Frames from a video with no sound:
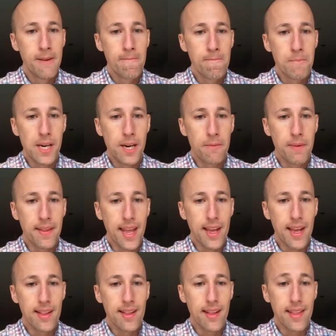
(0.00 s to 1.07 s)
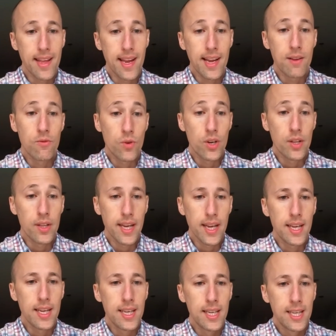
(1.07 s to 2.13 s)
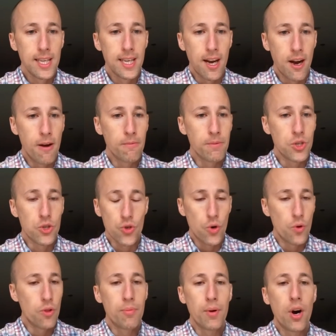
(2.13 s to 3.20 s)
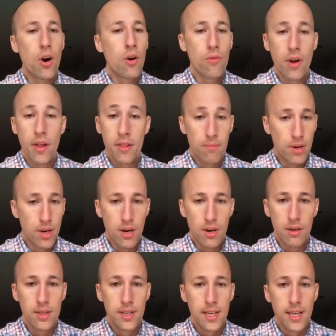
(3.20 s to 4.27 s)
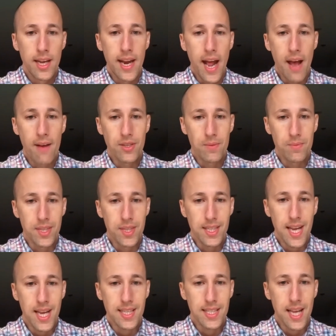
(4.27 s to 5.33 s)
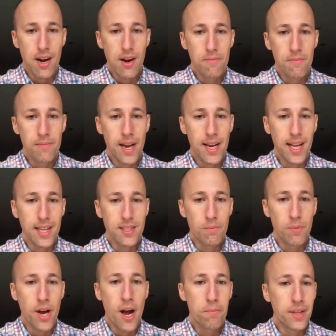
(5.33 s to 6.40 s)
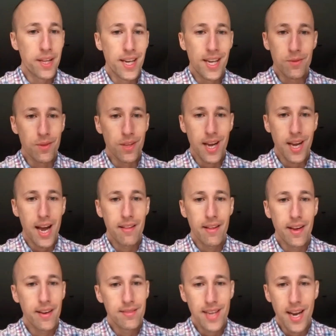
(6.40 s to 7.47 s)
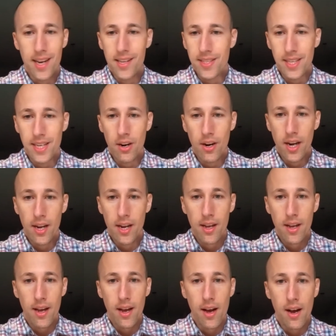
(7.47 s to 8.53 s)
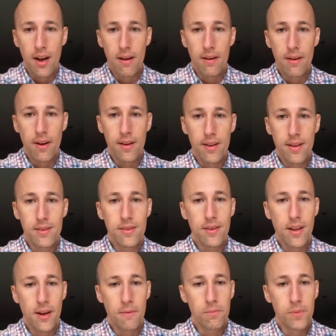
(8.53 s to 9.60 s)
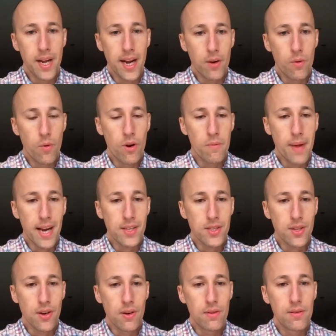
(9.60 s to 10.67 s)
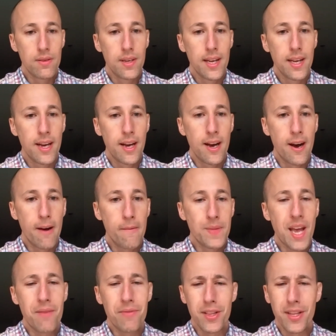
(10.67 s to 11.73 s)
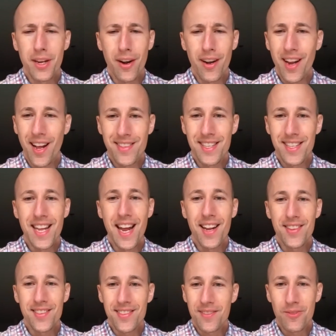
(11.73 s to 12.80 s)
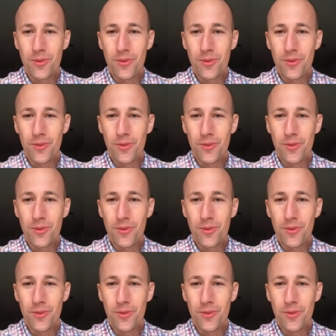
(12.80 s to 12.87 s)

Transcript: that they can really control the ball, run the ball, and have some success there and get some pop plays with a guy like Dennis Leary at quarterback. So Devin Leary, I said Dennis.